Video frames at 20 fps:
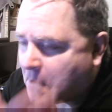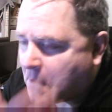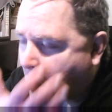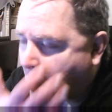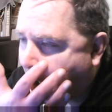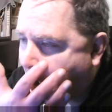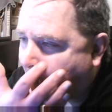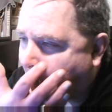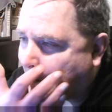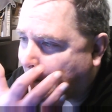
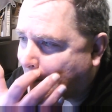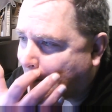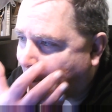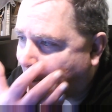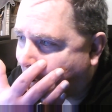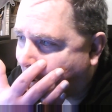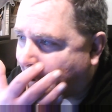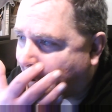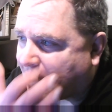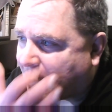And
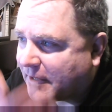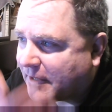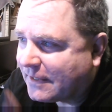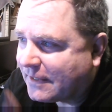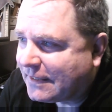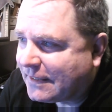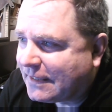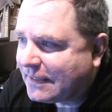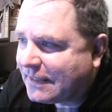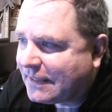uh,
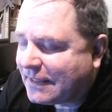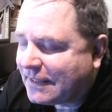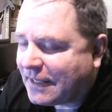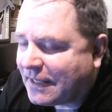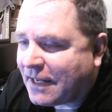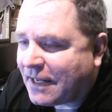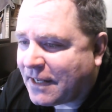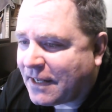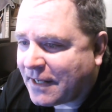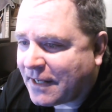
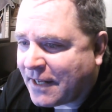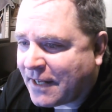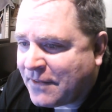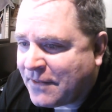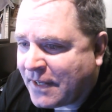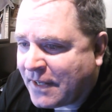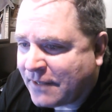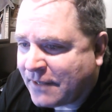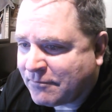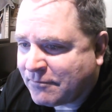uh, and
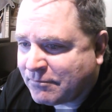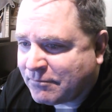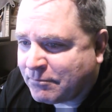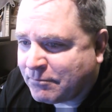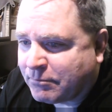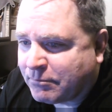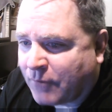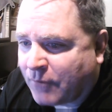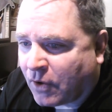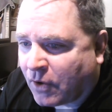then
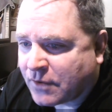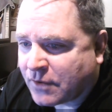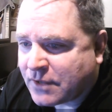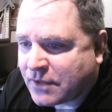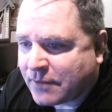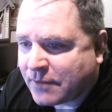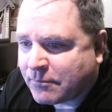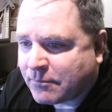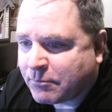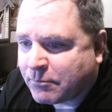all of a
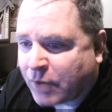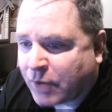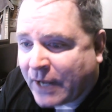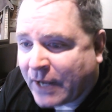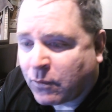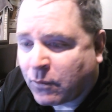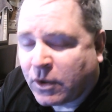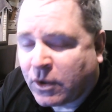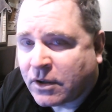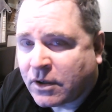sudden,
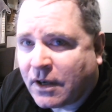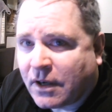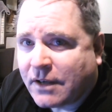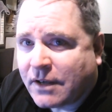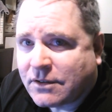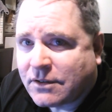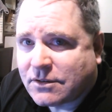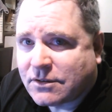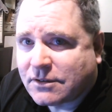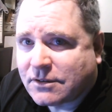Brad
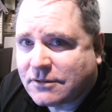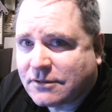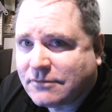Wilcox,